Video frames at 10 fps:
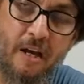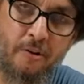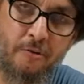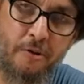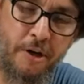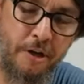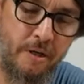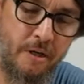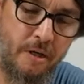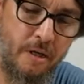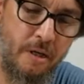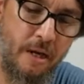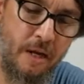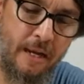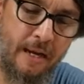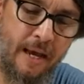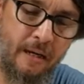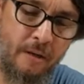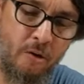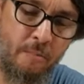glue gun and add a
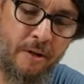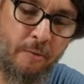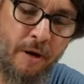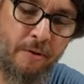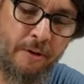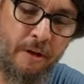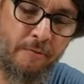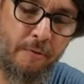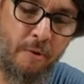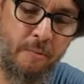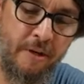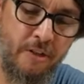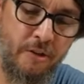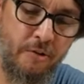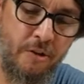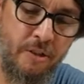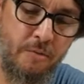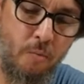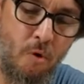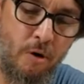little bit around there if you want to make sure that it's
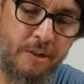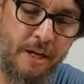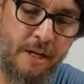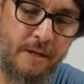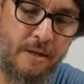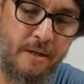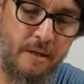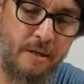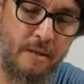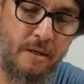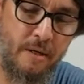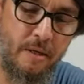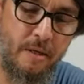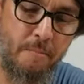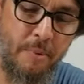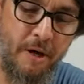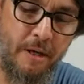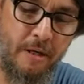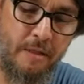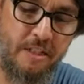watertight.
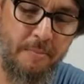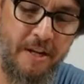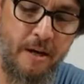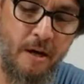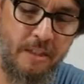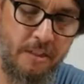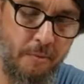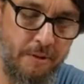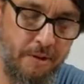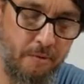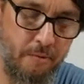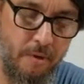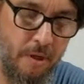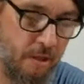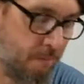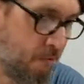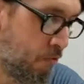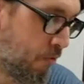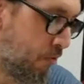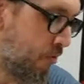But to be honest with you, the pool
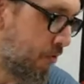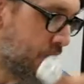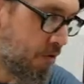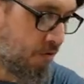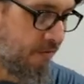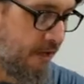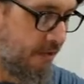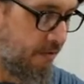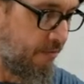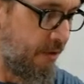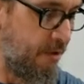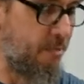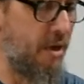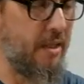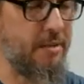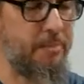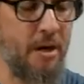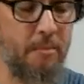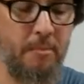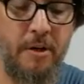noodles are so effective that it's
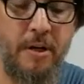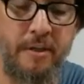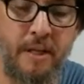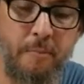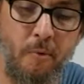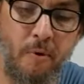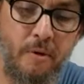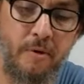probably not that important.